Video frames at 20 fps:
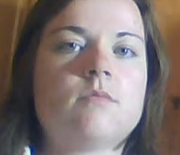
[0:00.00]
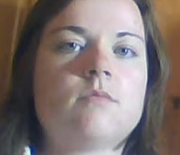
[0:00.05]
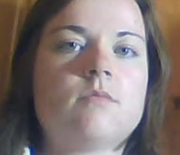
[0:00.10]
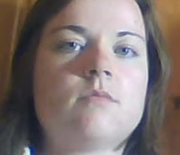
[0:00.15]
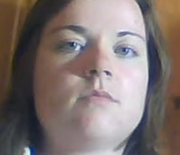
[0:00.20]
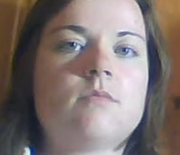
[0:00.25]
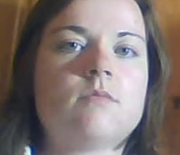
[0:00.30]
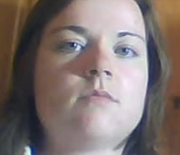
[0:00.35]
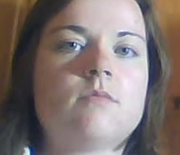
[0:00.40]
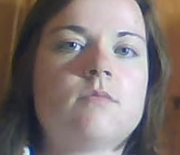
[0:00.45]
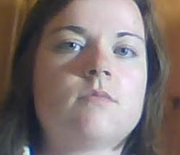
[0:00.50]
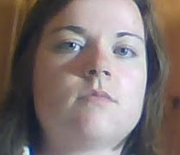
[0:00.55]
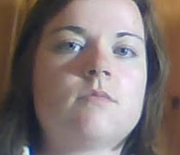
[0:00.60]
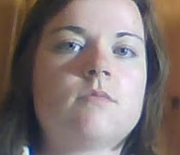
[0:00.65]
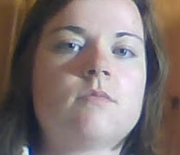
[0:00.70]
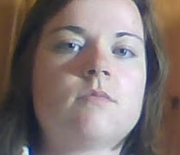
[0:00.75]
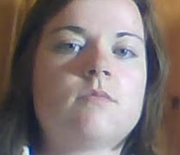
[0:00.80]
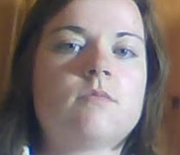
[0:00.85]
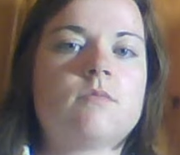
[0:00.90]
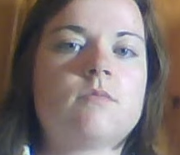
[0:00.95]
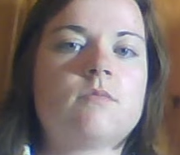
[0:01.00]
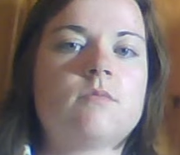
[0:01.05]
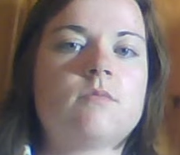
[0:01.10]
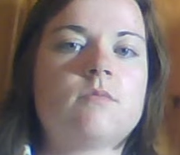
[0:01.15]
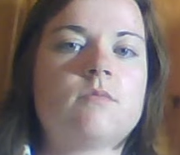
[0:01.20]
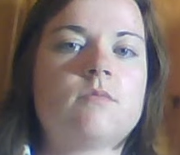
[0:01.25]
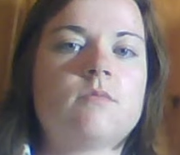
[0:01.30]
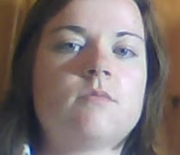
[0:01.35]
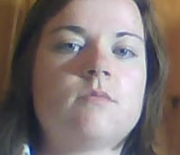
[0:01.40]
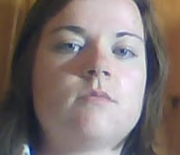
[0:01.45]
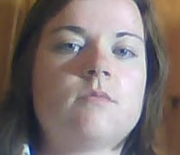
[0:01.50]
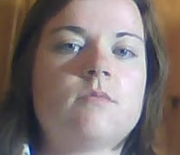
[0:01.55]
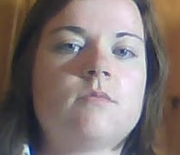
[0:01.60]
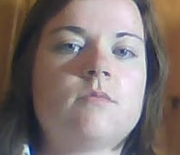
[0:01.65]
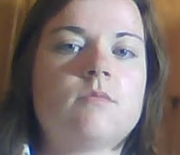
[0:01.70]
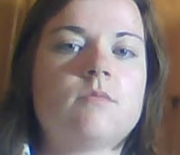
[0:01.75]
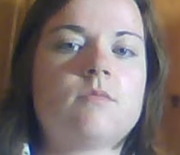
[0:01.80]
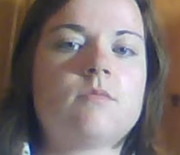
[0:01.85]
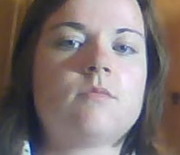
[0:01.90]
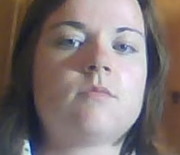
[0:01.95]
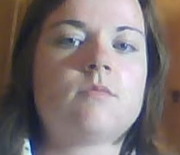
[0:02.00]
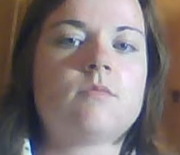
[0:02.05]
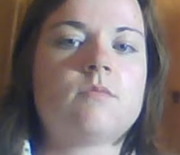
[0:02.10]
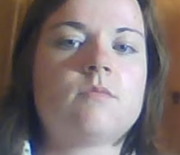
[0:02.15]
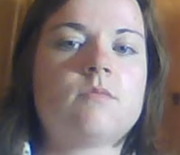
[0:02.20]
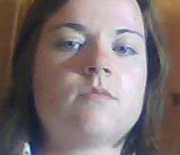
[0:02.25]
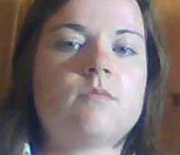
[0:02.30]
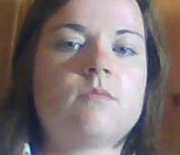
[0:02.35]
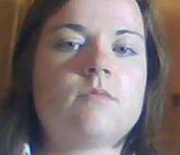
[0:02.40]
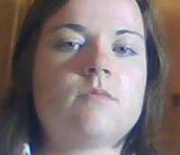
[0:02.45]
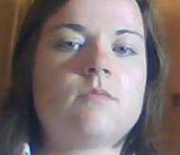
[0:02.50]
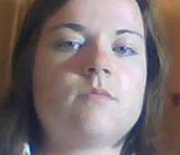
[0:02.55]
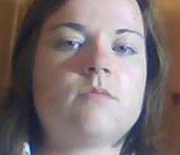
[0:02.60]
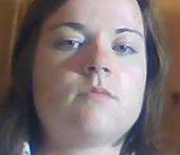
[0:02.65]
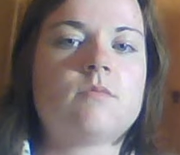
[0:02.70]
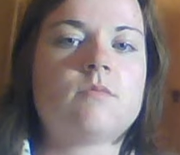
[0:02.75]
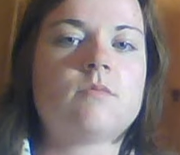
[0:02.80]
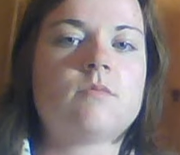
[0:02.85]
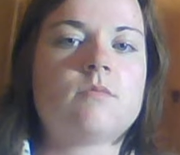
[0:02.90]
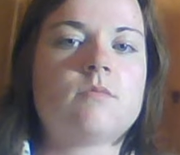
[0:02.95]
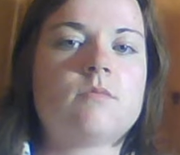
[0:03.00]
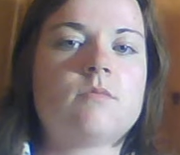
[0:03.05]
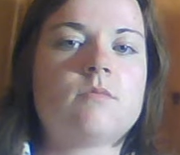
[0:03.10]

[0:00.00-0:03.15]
[no speech]